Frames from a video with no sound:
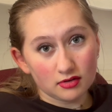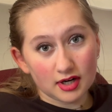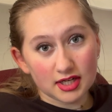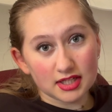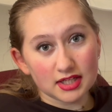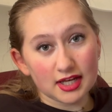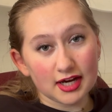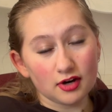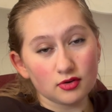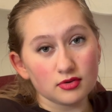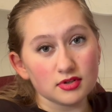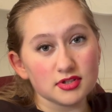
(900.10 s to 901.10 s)
right
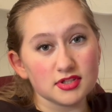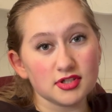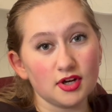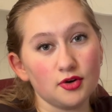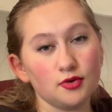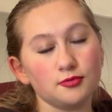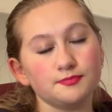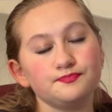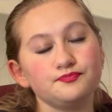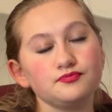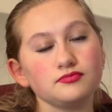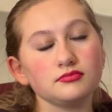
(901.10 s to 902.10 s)
now. So
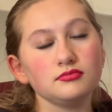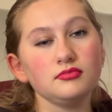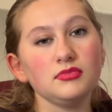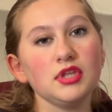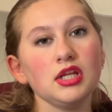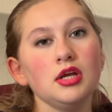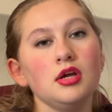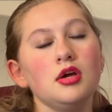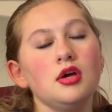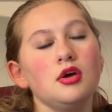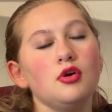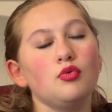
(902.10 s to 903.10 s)

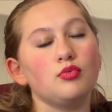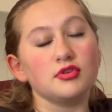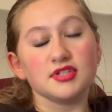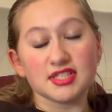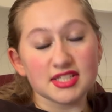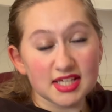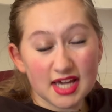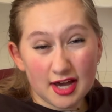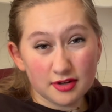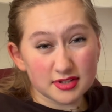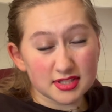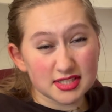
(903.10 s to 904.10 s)
we'll see
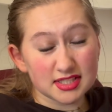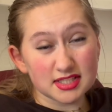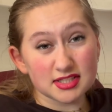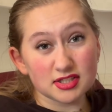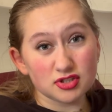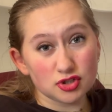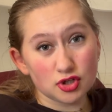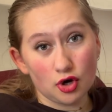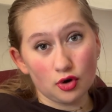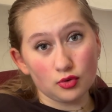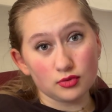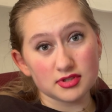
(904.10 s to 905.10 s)
how the season
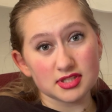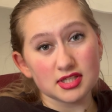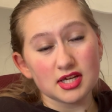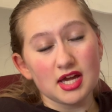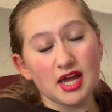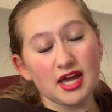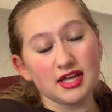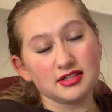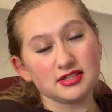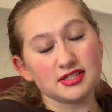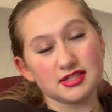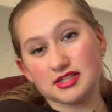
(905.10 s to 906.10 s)
goes and
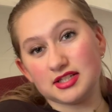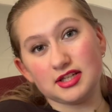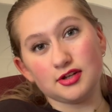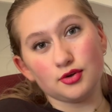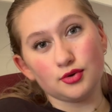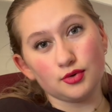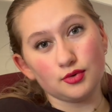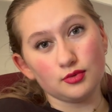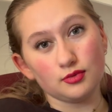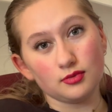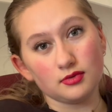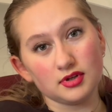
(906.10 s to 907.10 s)
see
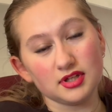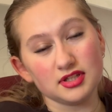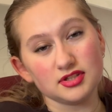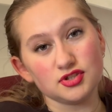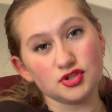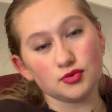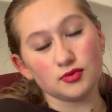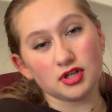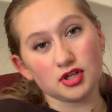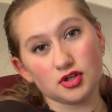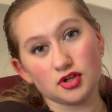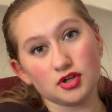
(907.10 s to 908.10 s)
who is
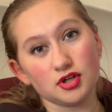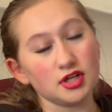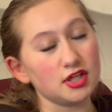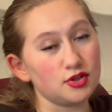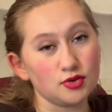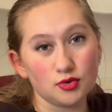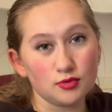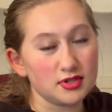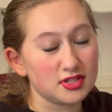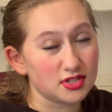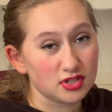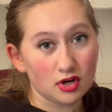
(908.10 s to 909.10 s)
doing good and who
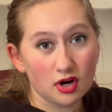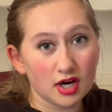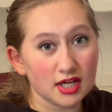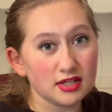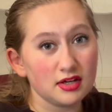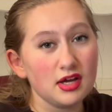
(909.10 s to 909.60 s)
is not.